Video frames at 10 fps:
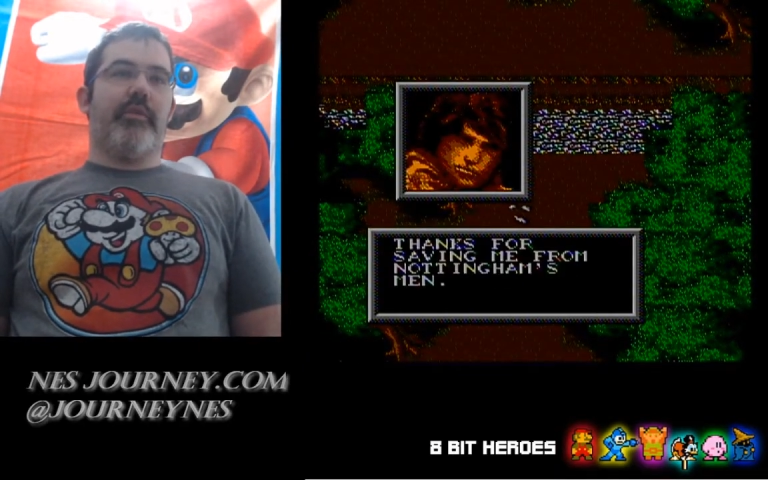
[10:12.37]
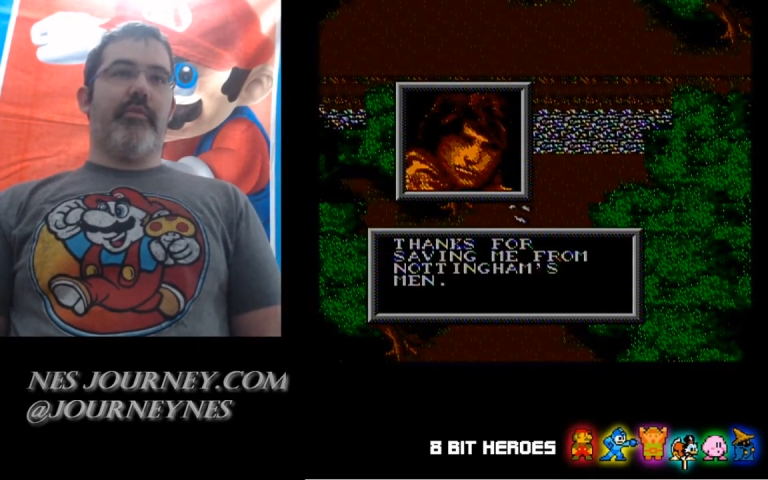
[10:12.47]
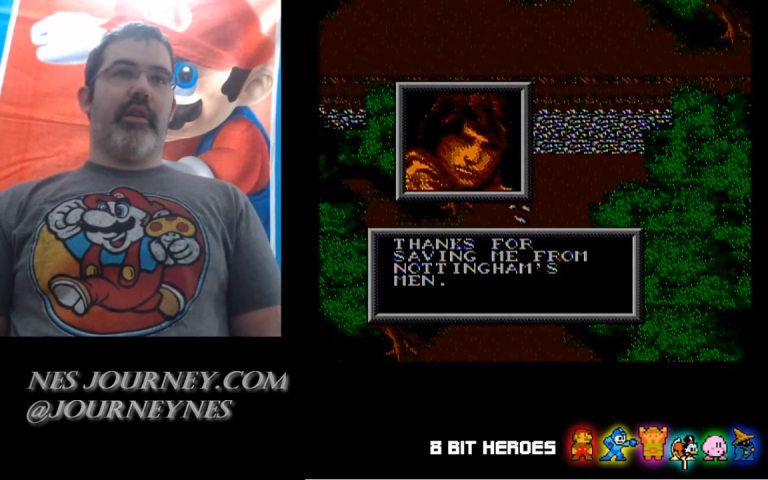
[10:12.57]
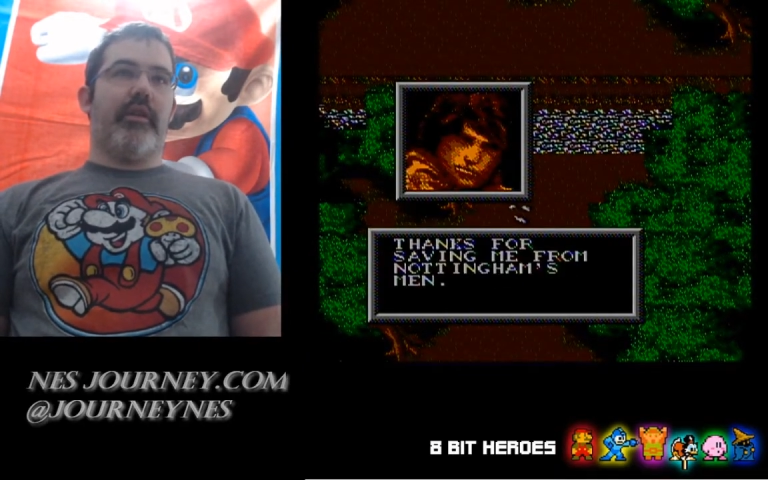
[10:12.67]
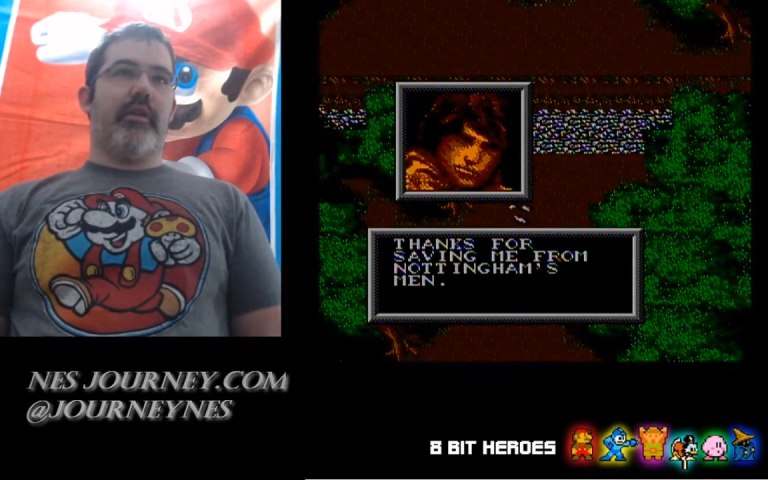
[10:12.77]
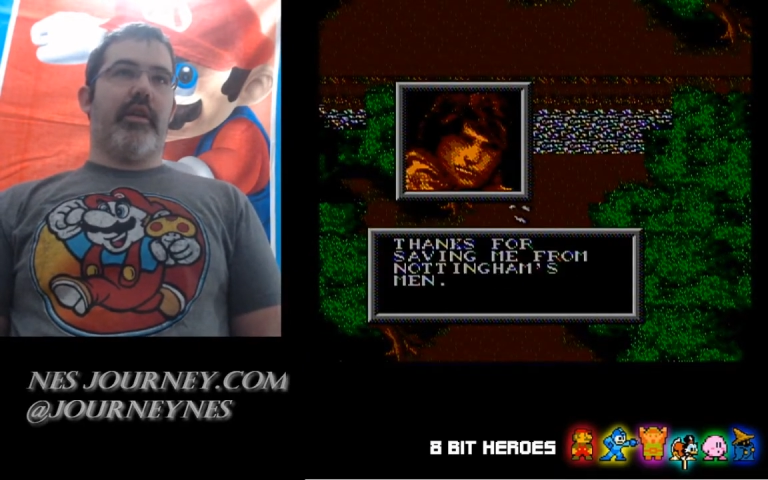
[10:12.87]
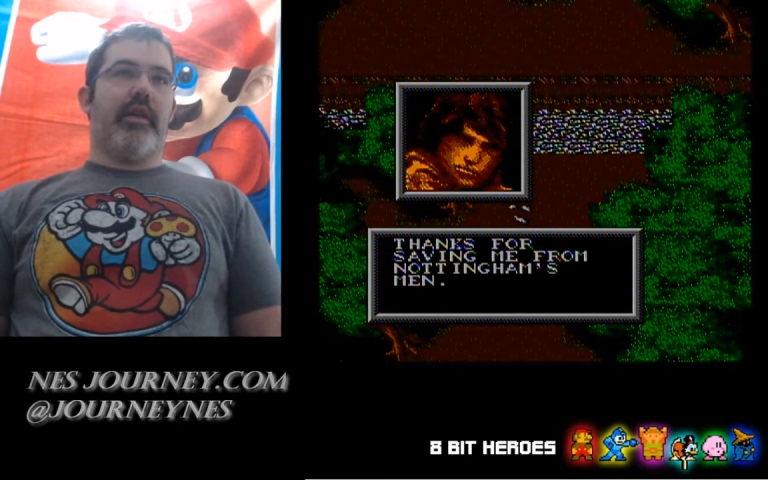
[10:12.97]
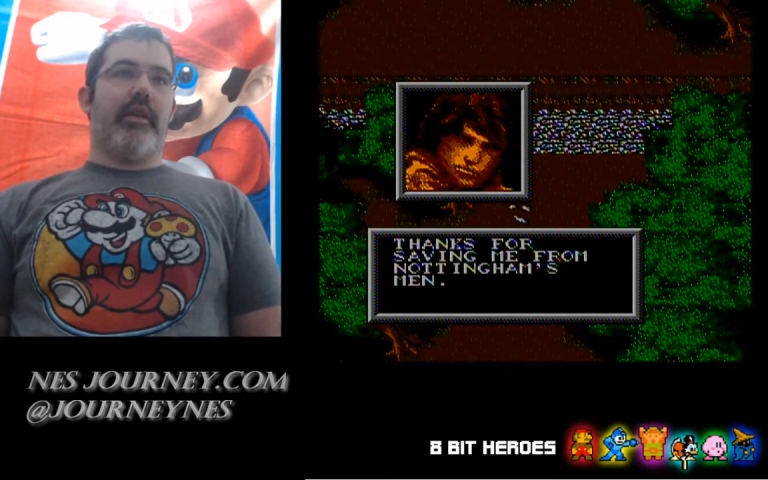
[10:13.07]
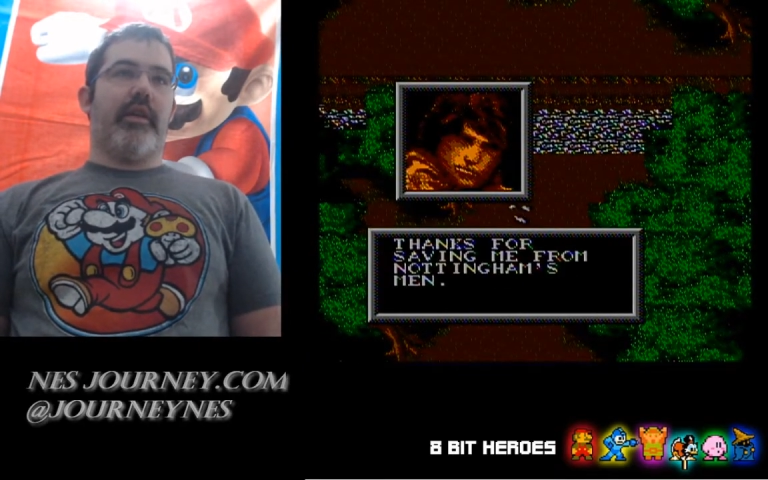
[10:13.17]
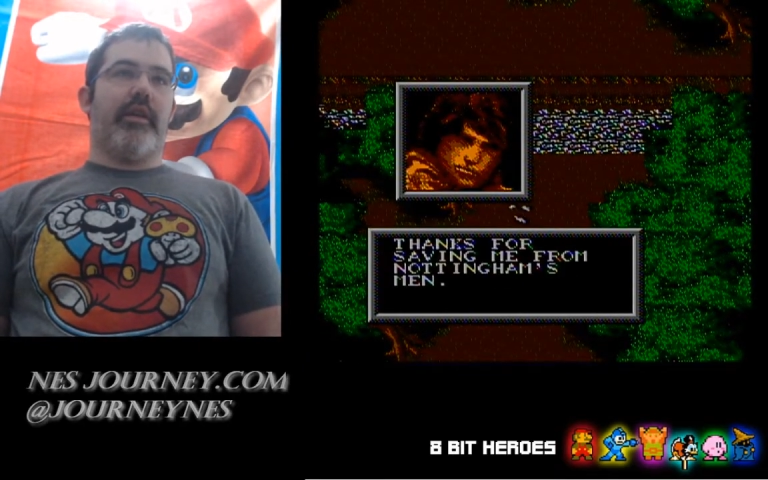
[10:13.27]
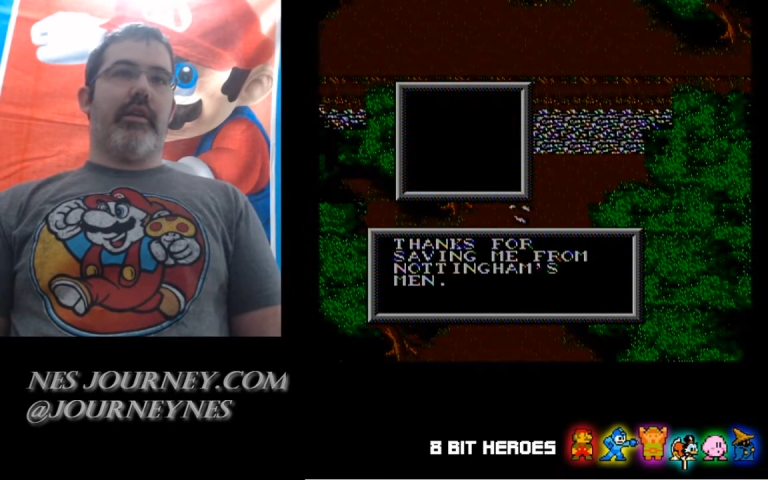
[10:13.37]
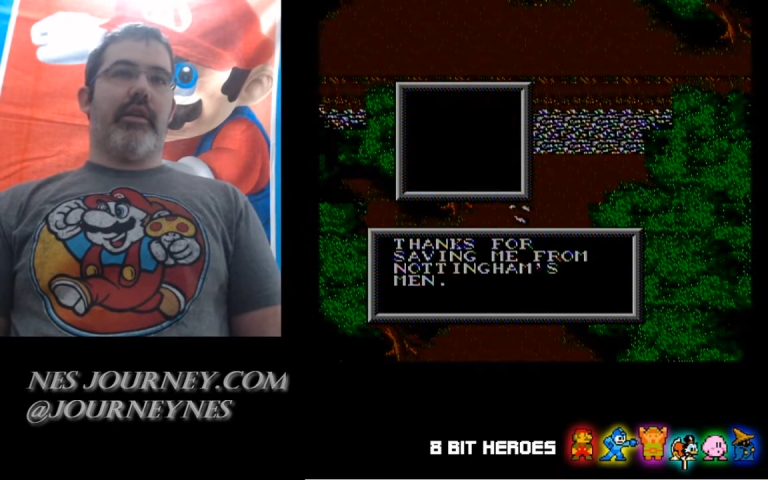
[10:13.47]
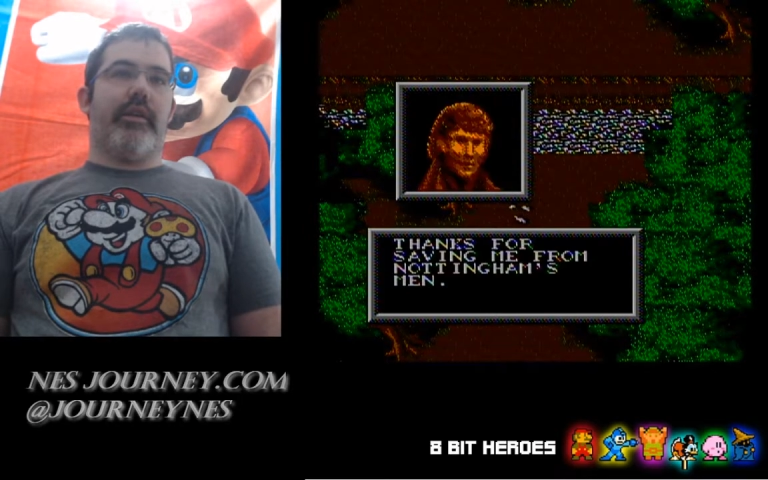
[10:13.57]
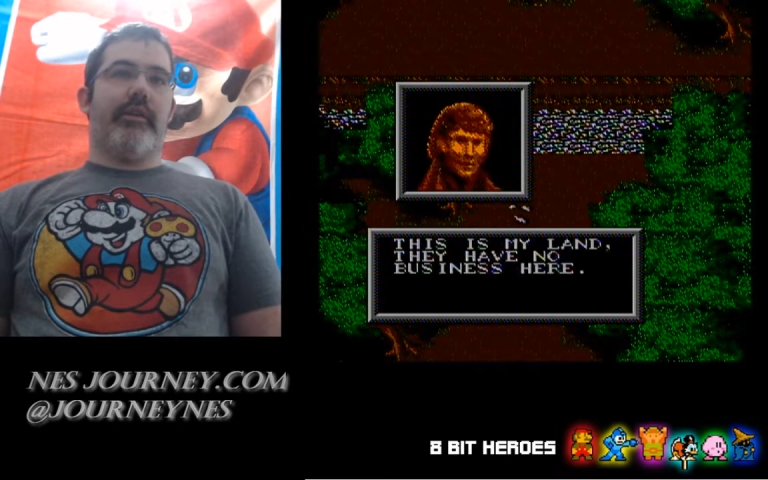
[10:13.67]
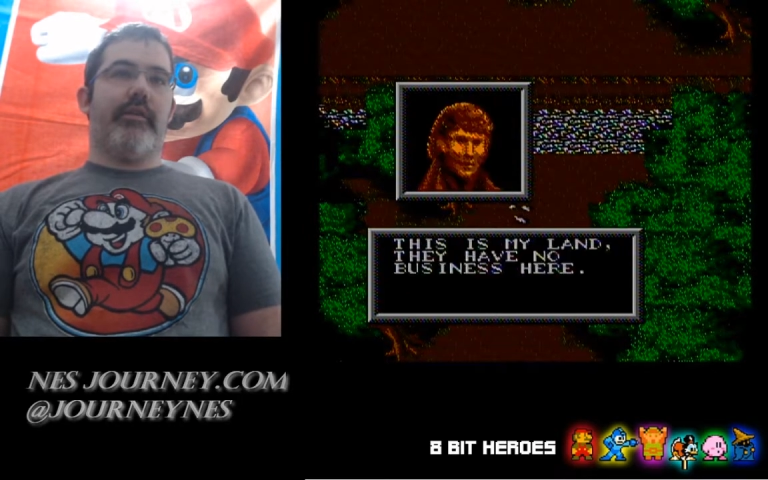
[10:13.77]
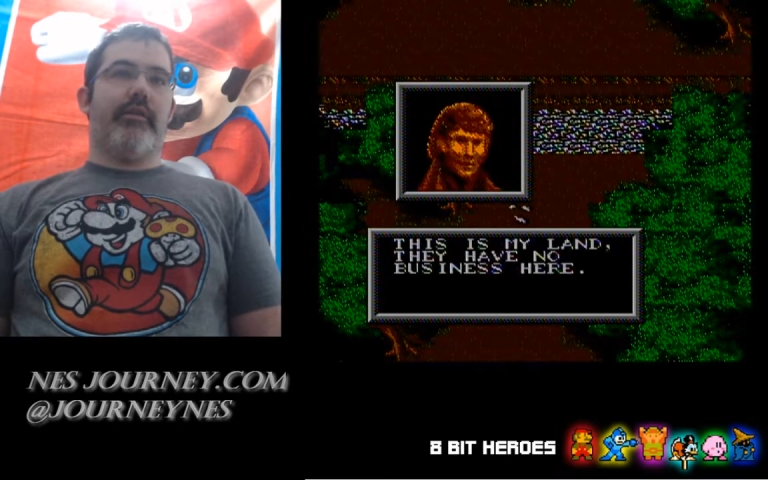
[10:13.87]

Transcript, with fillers: men. Yeah.